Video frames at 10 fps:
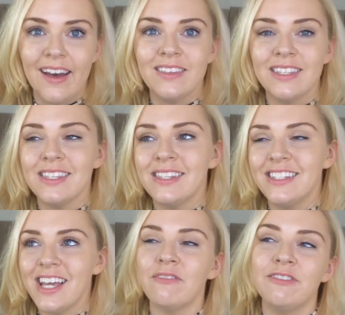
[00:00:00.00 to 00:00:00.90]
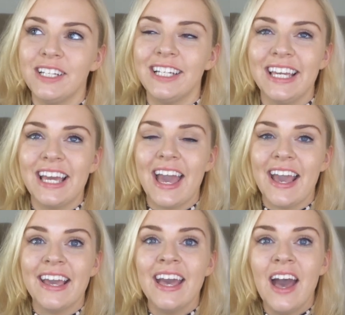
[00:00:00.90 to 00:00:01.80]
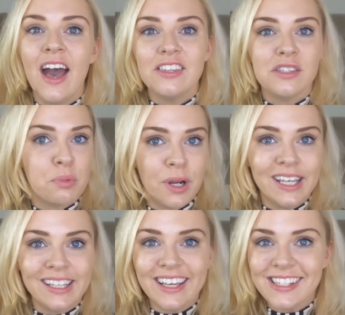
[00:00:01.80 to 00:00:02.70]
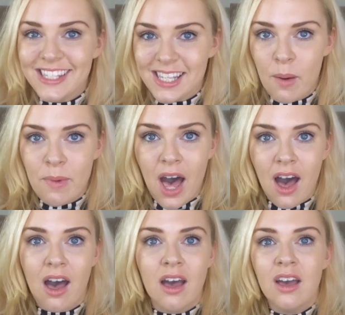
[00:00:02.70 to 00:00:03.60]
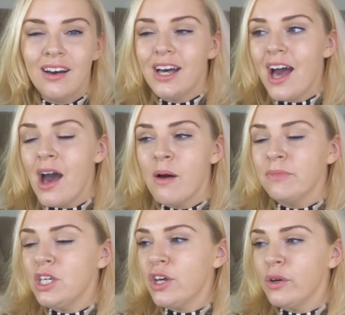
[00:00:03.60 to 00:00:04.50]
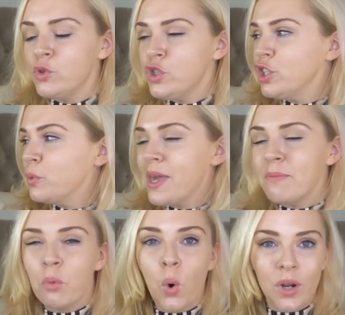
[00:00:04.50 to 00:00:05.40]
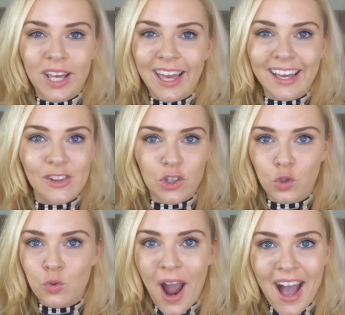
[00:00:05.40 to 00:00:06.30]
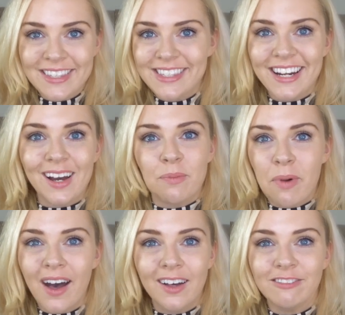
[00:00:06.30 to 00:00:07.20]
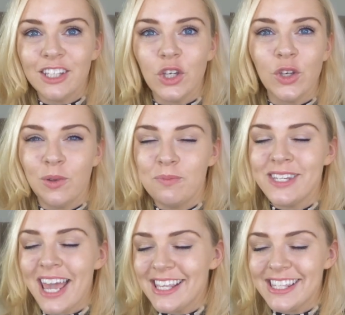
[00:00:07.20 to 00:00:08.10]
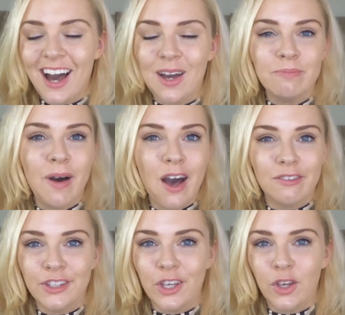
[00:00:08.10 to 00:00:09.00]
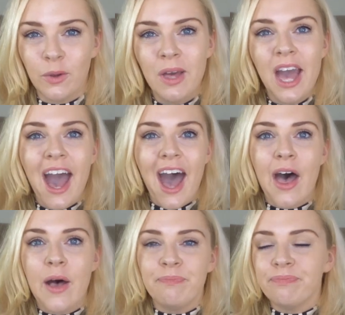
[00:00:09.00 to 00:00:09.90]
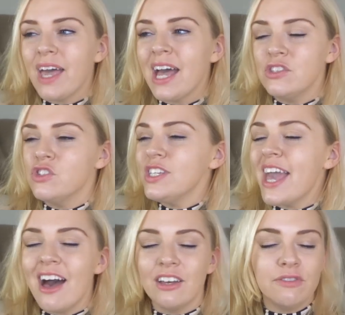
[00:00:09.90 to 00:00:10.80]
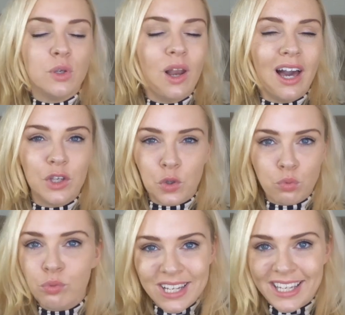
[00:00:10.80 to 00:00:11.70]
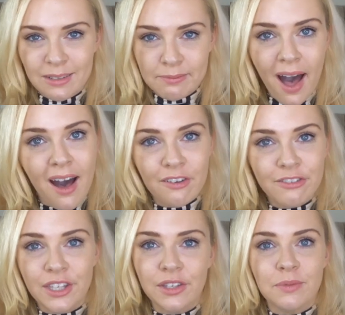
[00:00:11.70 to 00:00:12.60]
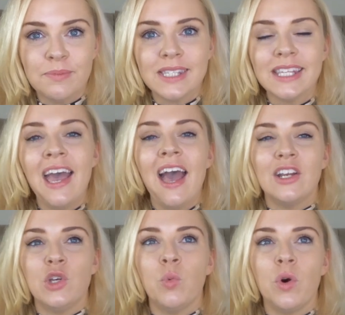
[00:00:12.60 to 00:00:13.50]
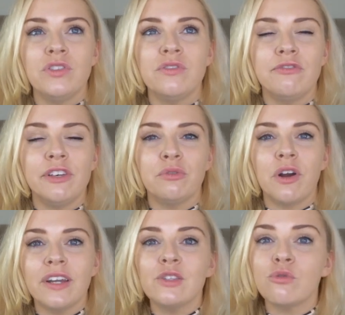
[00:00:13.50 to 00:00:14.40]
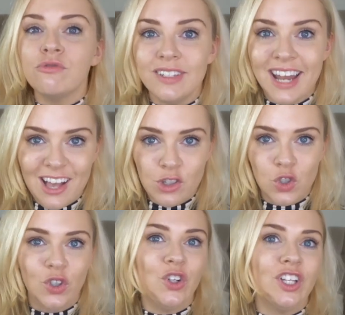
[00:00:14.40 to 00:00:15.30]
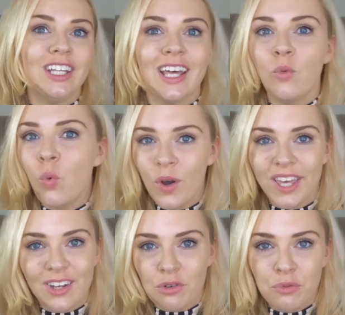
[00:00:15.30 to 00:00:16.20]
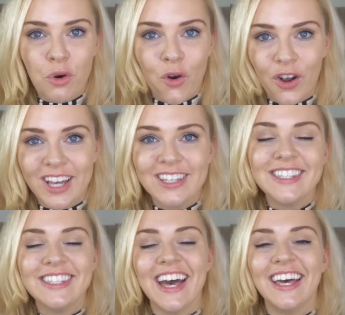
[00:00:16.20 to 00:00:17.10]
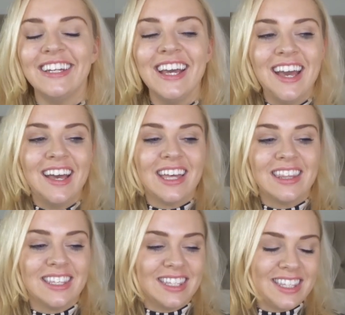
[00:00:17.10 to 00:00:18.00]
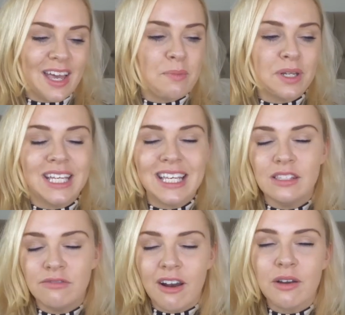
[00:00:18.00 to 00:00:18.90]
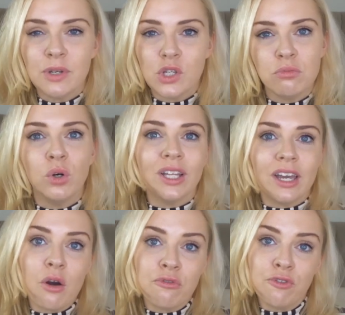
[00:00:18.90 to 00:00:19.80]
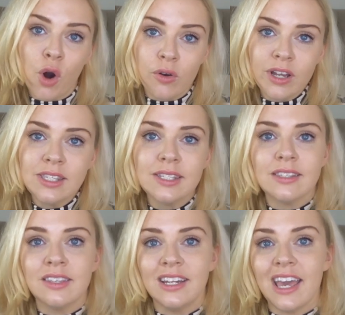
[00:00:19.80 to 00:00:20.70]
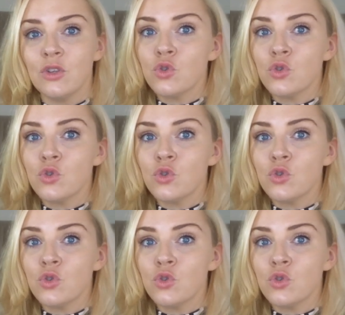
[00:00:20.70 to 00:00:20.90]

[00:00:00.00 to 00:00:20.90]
This is definitely a spring, summer, you know, dewy morning on the grass type perfume, daytime perfume. And yeah, if you like green perfumes and you want to feel very sort of natural and like walking in a forest, then this is it. But it is very much more like a forest than a